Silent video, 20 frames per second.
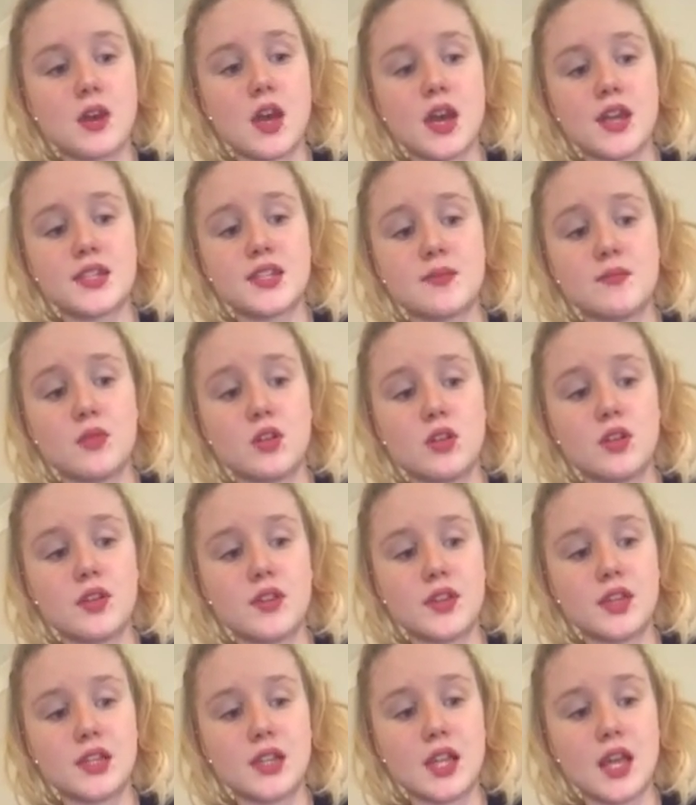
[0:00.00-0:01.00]
a smaller
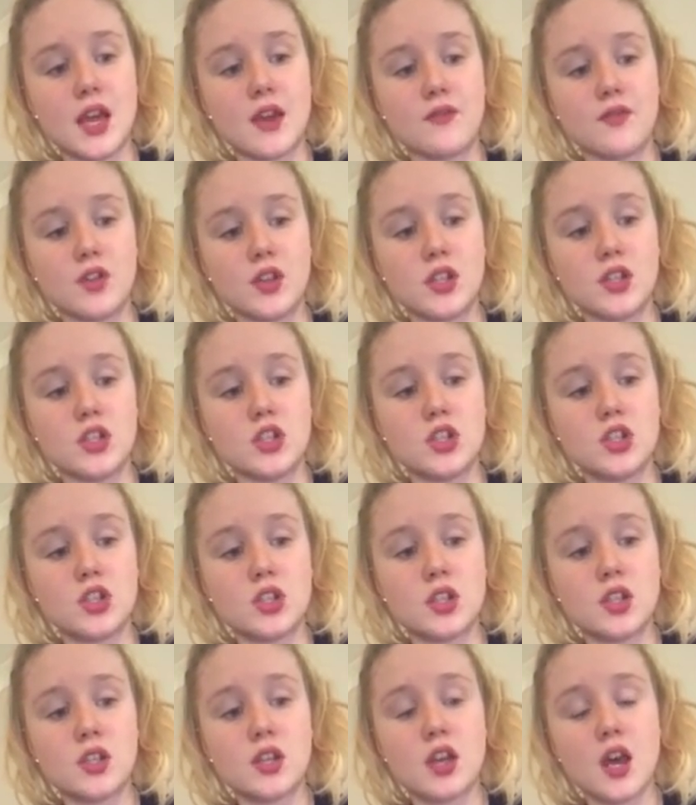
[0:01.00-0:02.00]
than
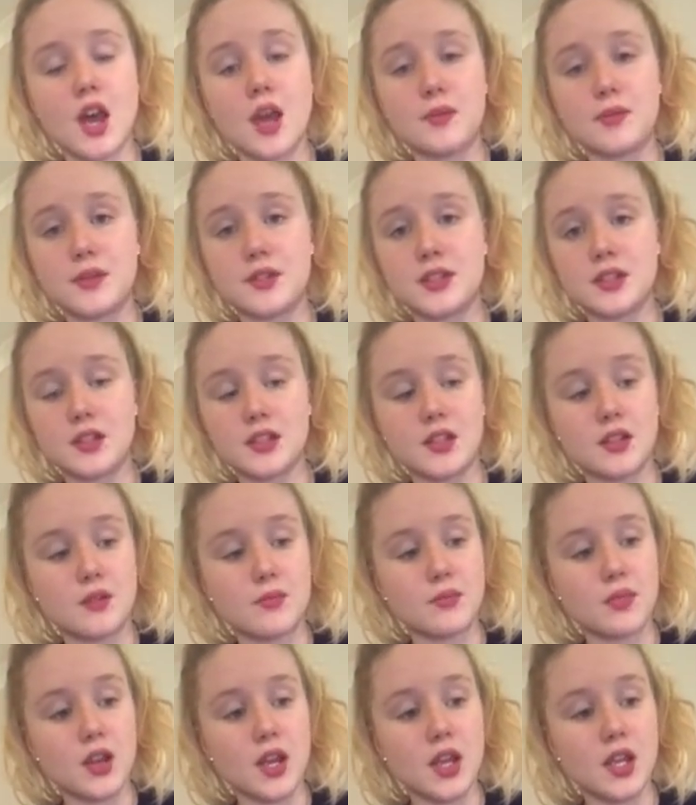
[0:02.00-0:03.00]
average hypercellular
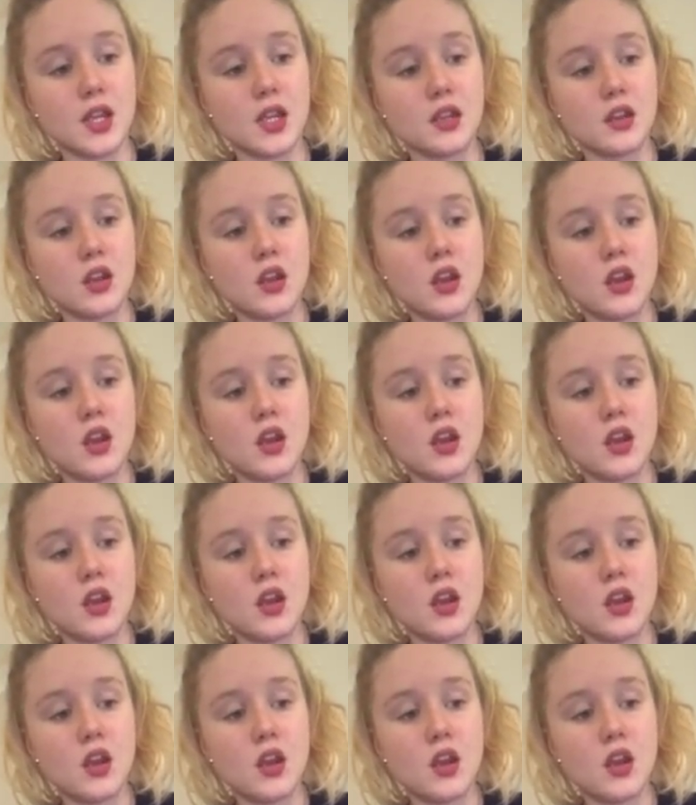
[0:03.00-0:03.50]
brain,